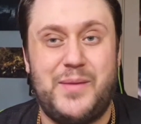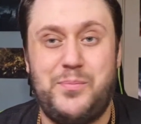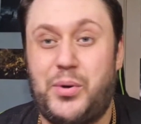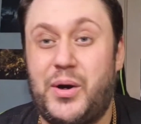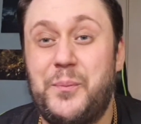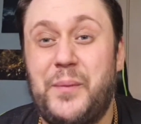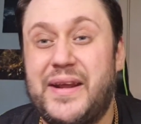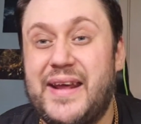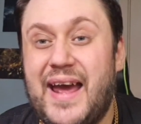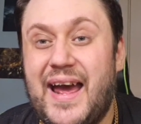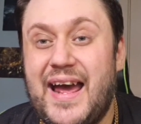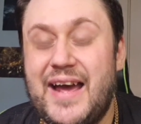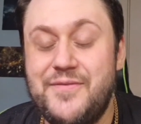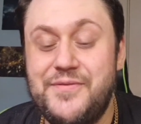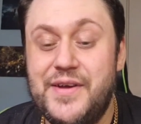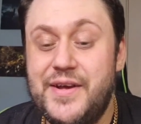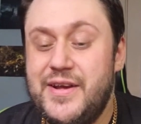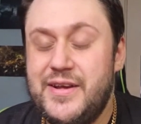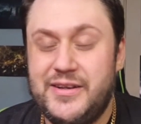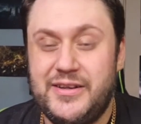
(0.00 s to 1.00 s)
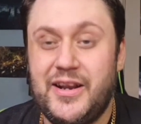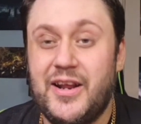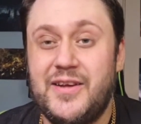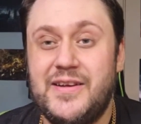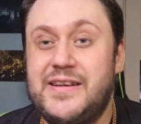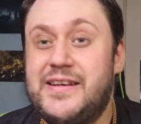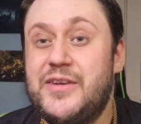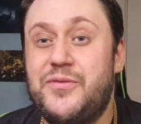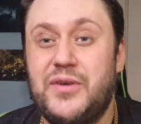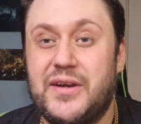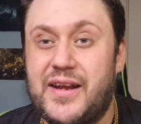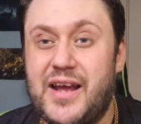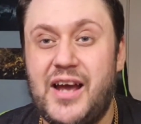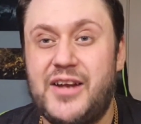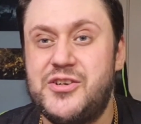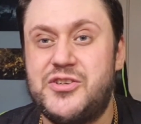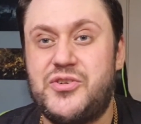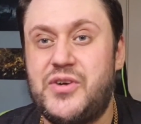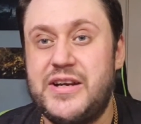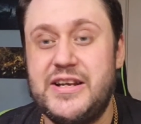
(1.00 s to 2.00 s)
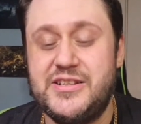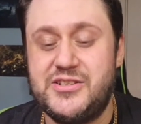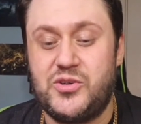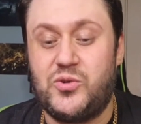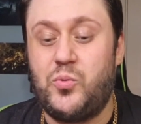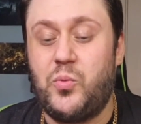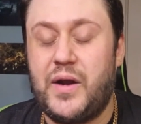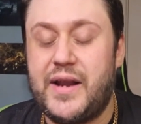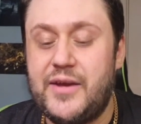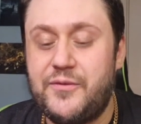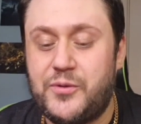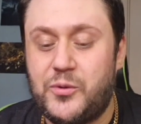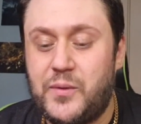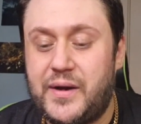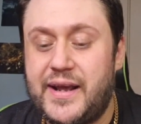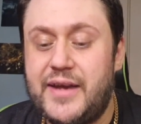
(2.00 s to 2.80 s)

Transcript: They probably have, you know, in different countries or whatever.